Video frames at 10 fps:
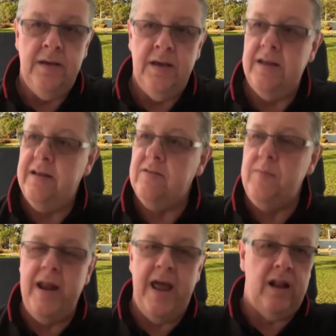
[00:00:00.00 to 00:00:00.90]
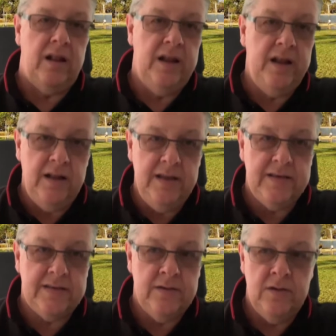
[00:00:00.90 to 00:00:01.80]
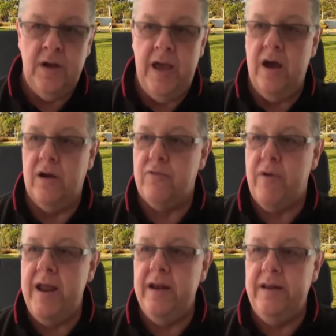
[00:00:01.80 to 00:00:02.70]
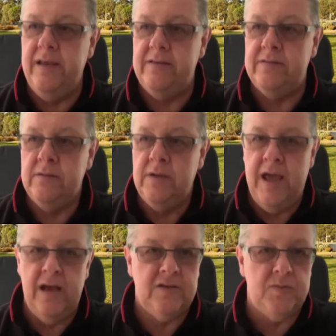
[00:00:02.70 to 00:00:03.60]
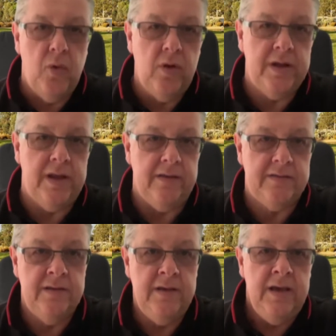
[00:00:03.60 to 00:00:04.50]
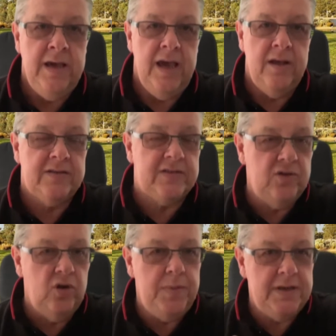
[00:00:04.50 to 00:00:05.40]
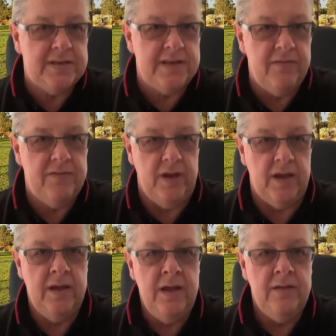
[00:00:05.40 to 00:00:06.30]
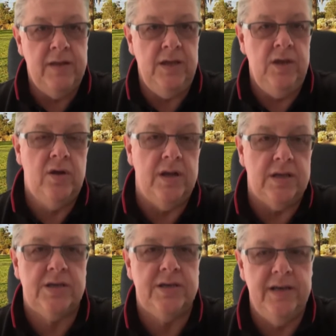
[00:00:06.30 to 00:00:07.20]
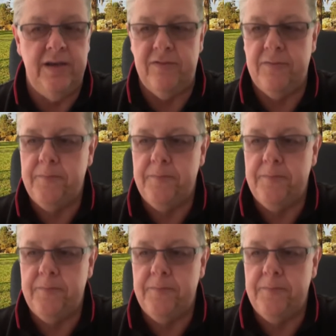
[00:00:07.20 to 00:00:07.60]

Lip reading: It doesn't matter how little it is, how grand it is, how small it is. It'll still be something that you can achieve.